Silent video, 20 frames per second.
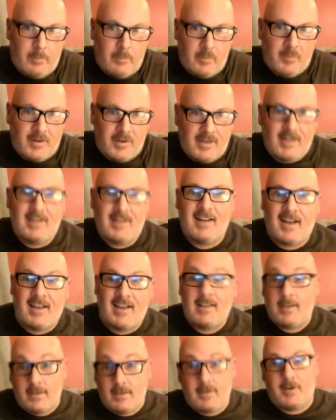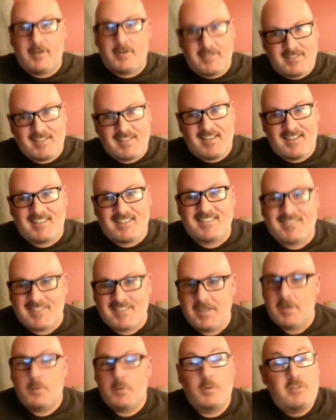Monday night? It's like
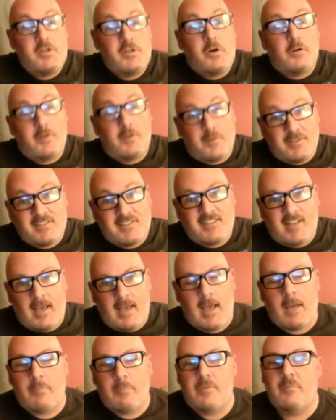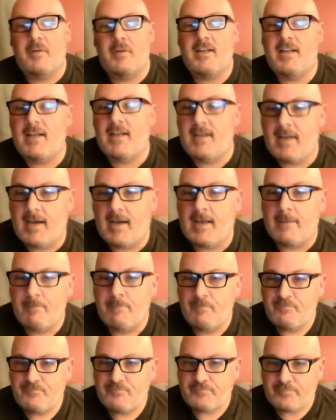we don't know what's going to happen Monday night,
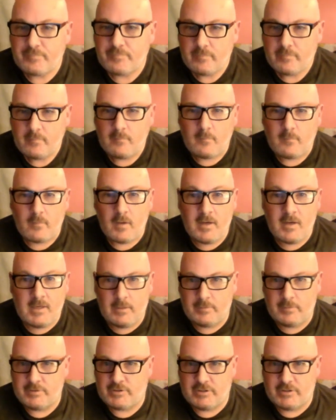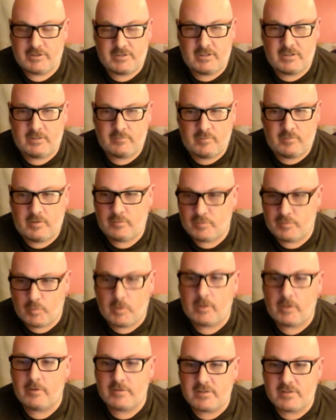and it was just it was one
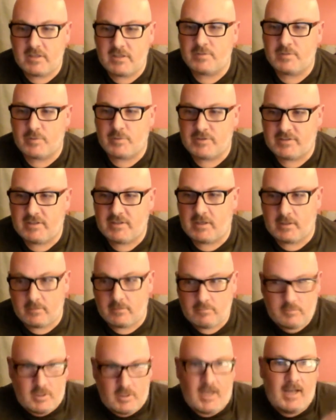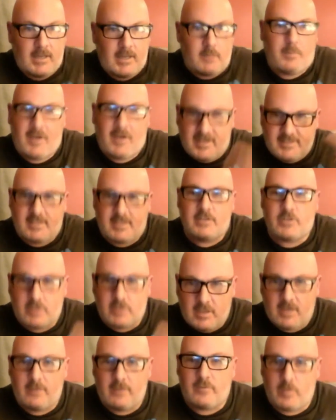of those things where it's like you had to pay attention
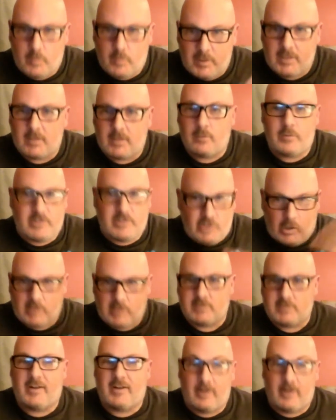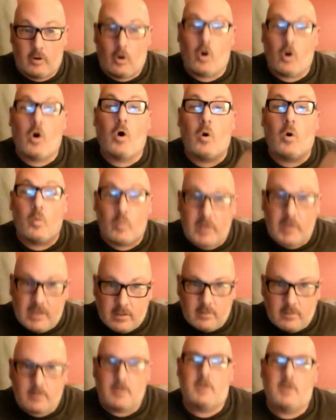to every week. We talked about it all week
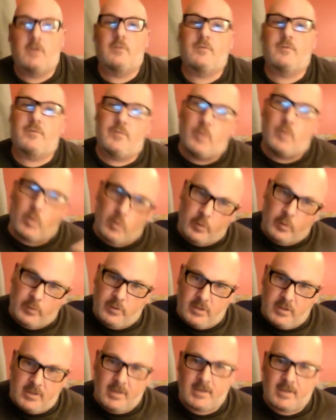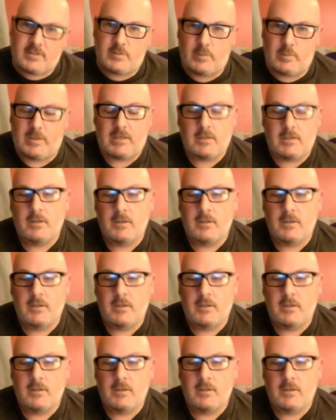for the next week.